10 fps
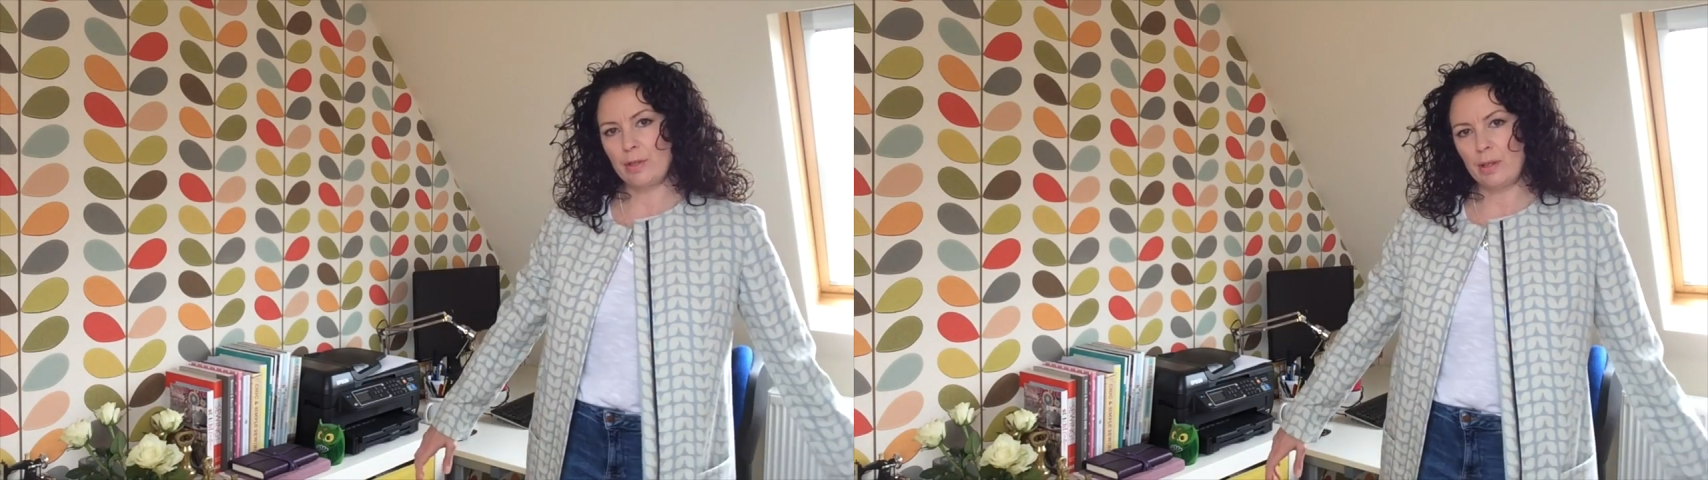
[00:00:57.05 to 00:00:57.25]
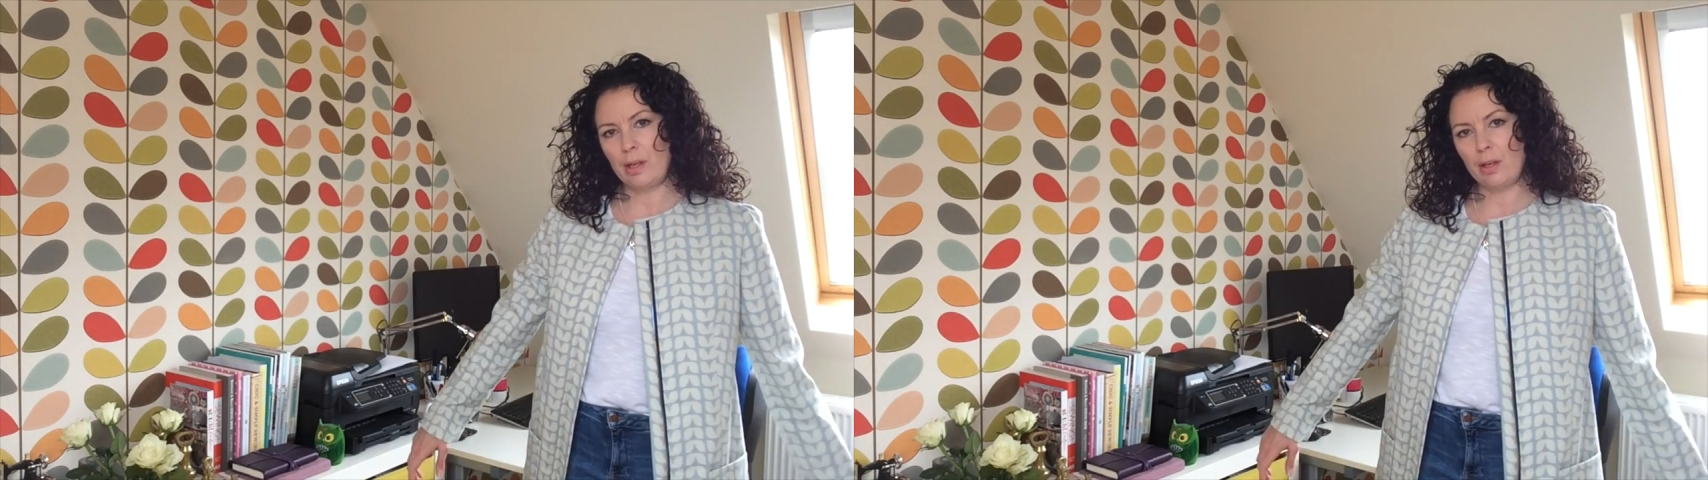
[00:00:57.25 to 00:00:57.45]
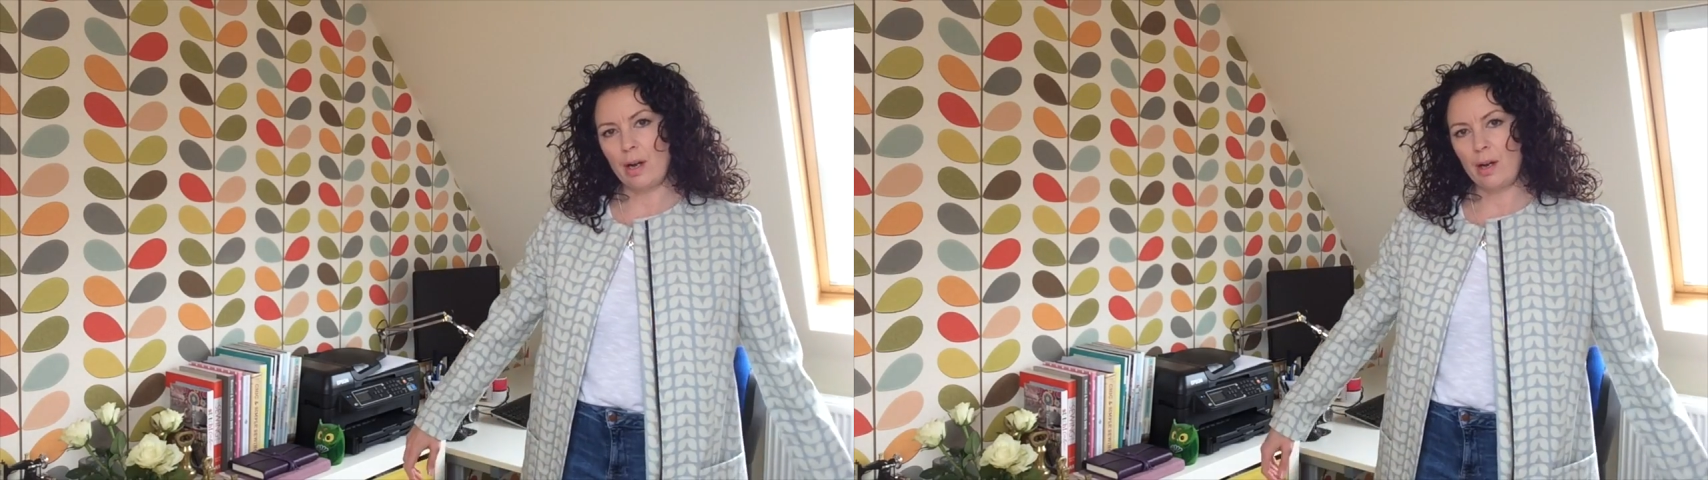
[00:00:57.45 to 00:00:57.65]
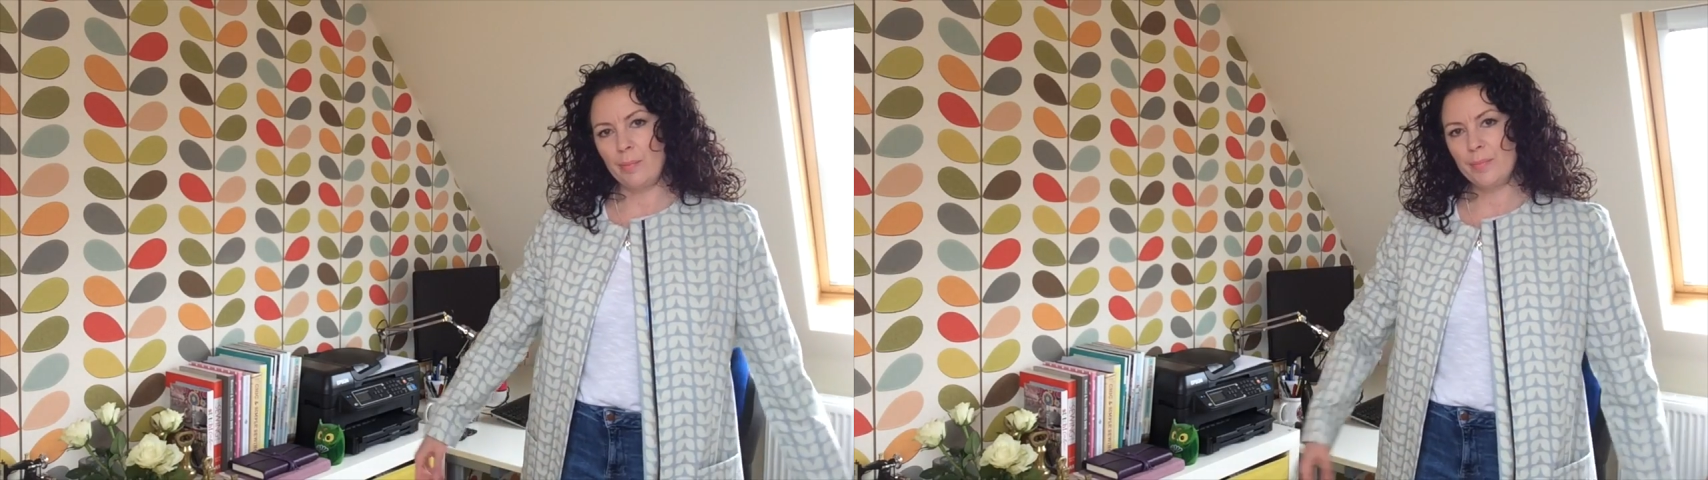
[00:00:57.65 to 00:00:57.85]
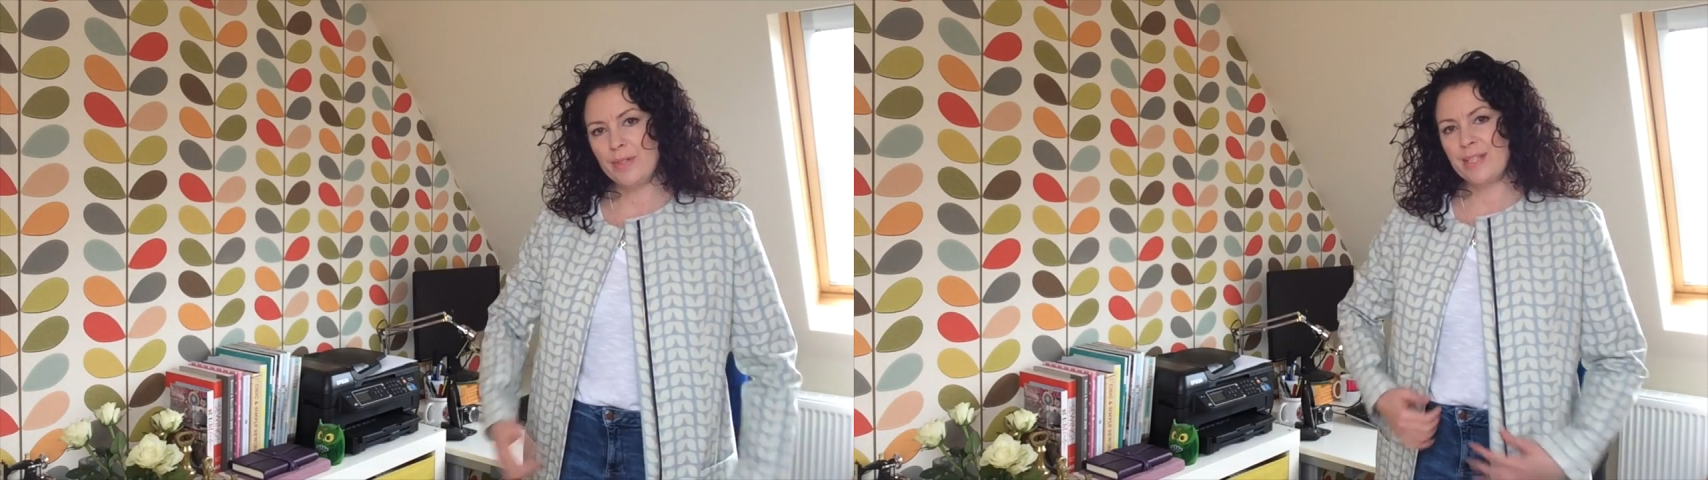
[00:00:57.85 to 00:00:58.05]
got long
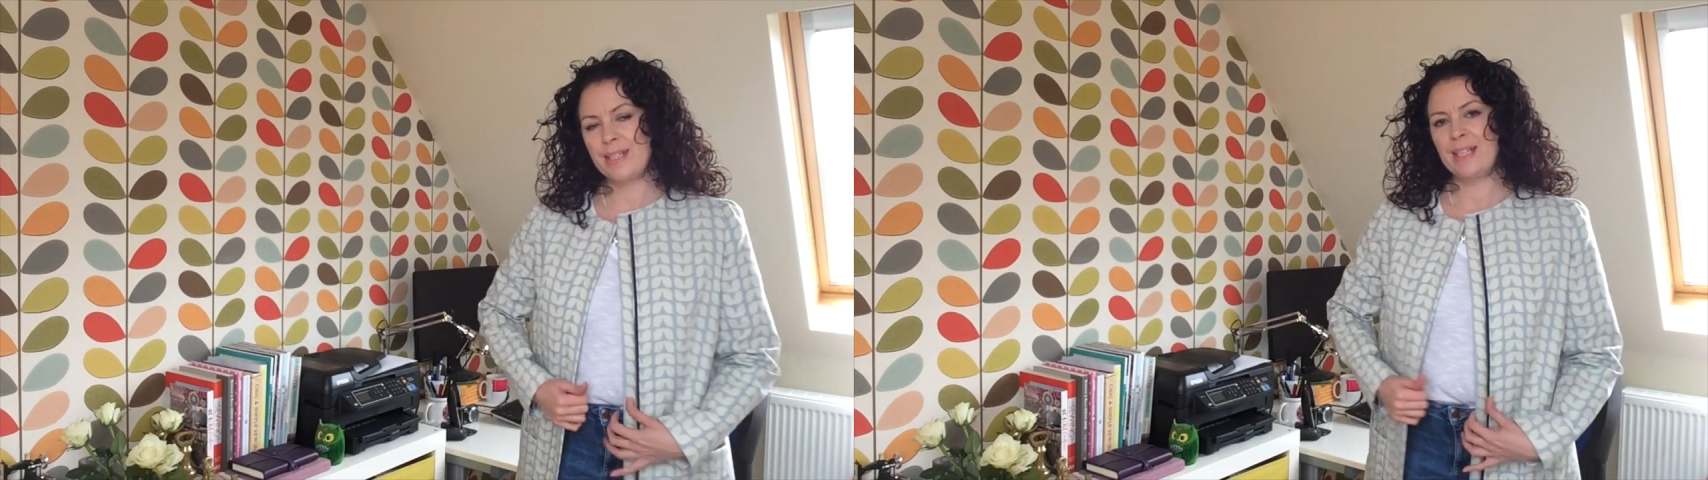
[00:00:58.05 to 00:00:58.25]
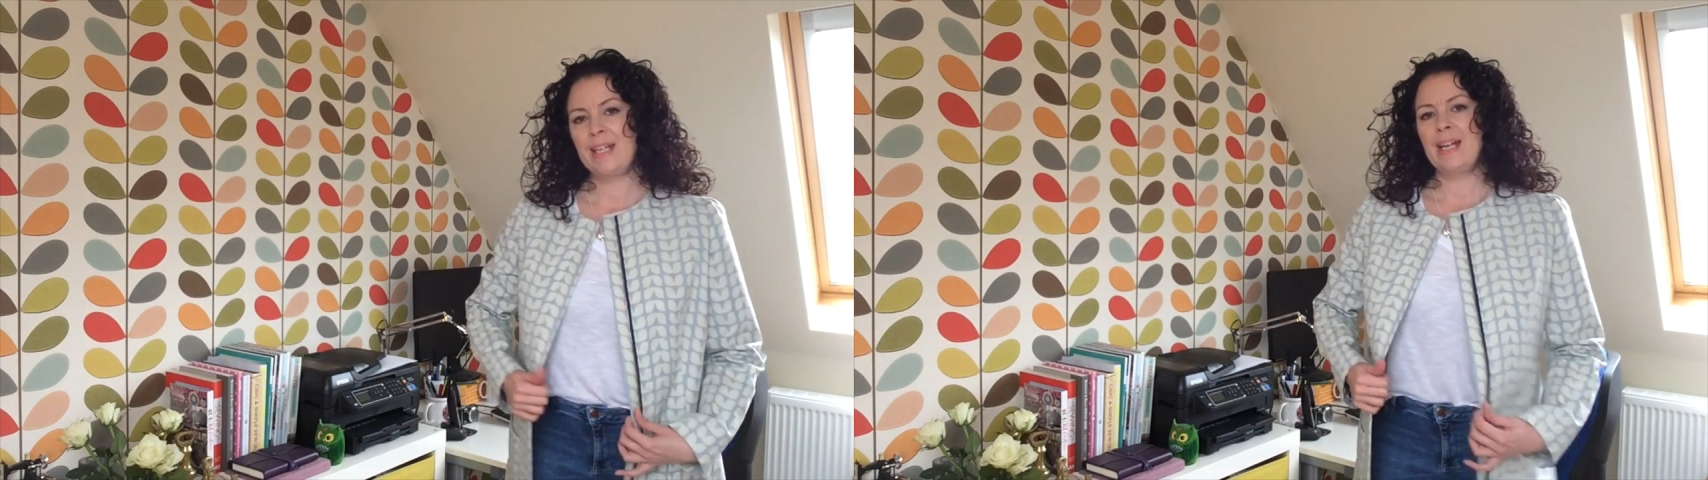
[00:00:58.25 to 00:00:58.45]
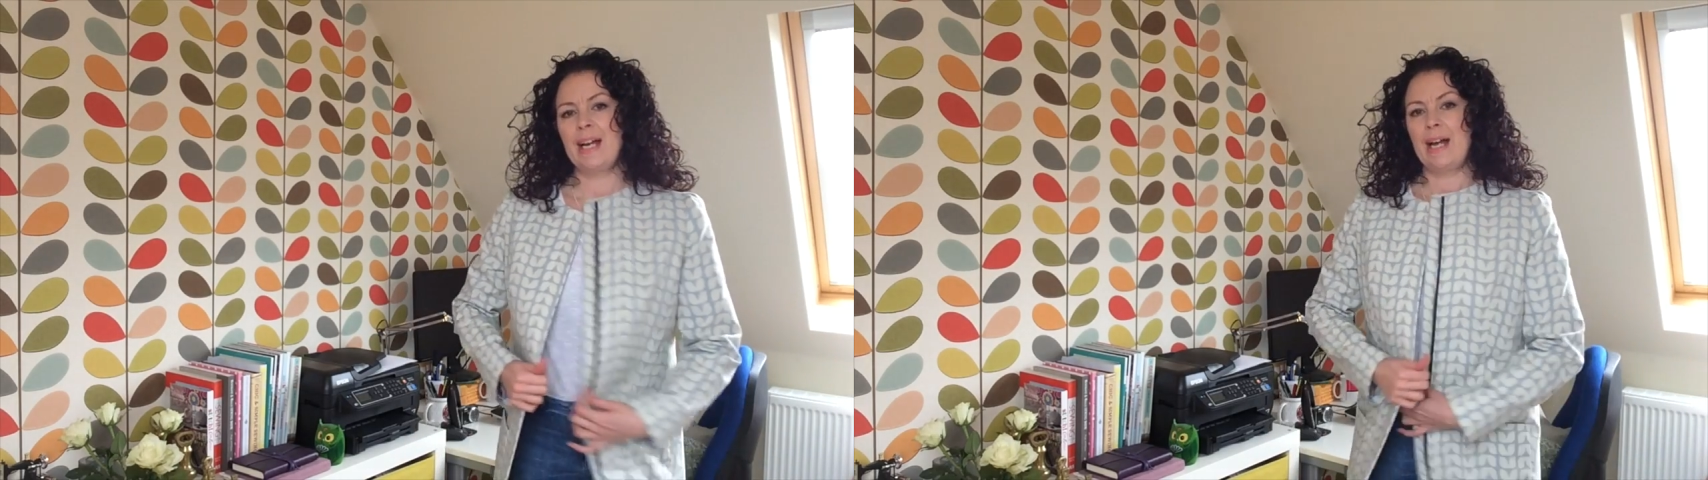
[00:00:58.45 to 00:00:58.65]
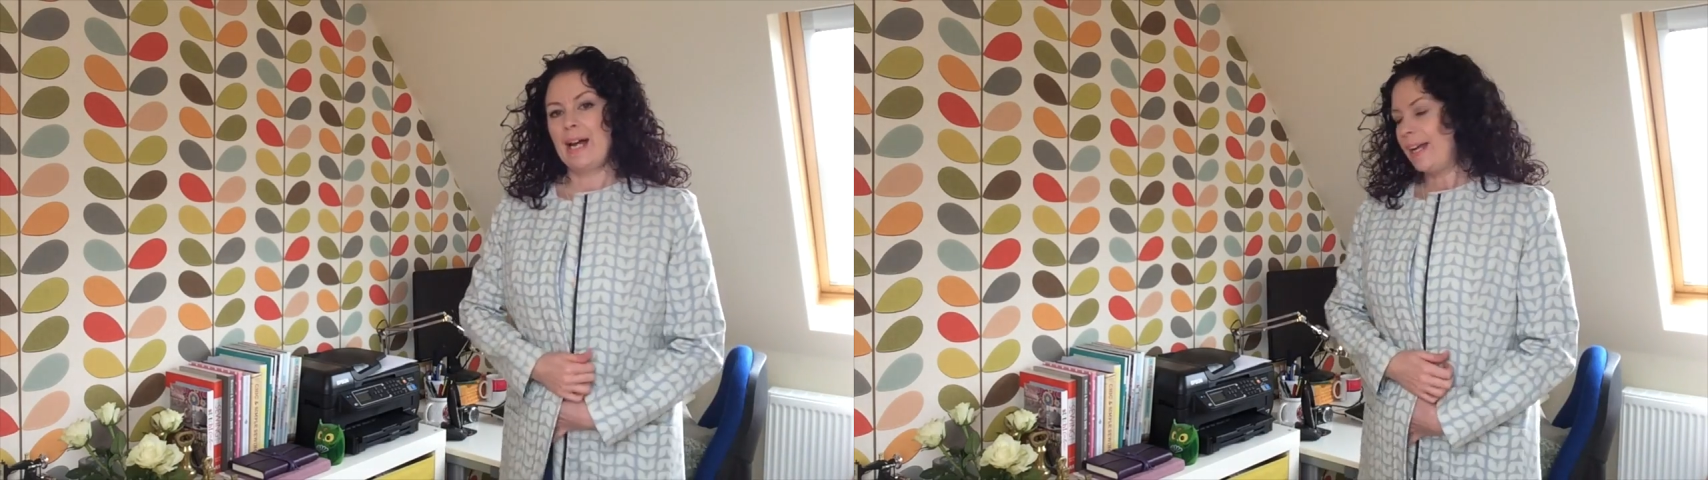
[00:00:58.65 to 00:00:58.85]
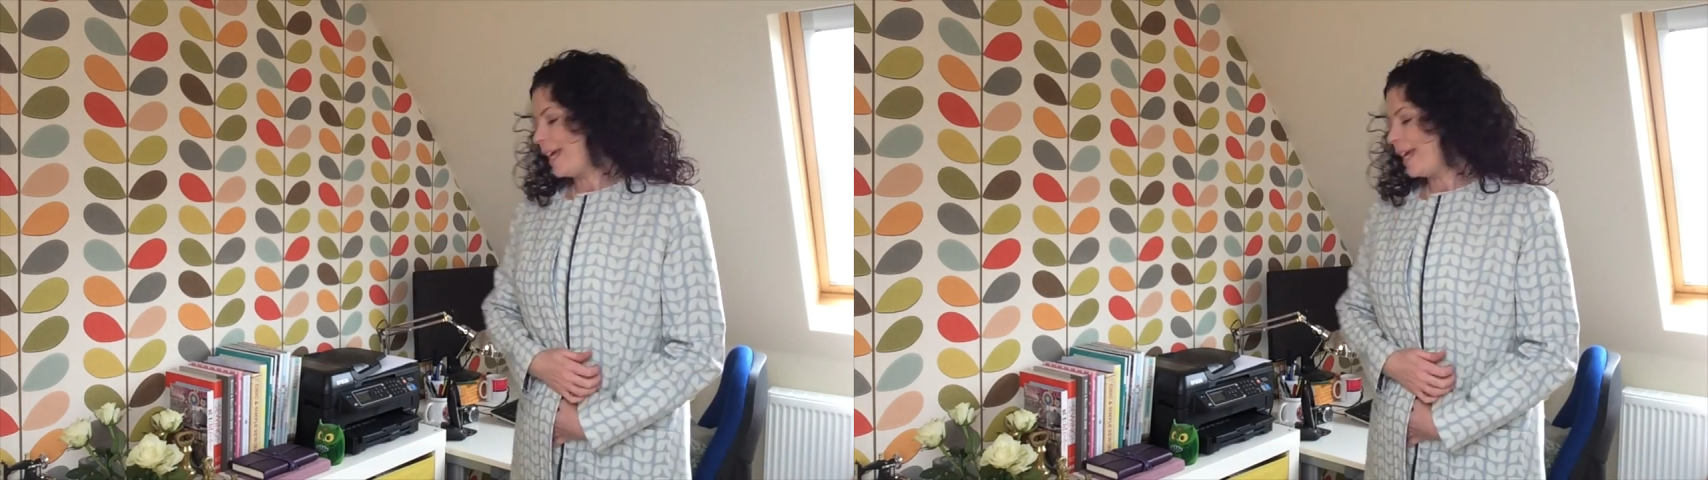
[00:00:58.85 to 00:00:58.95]
arms. I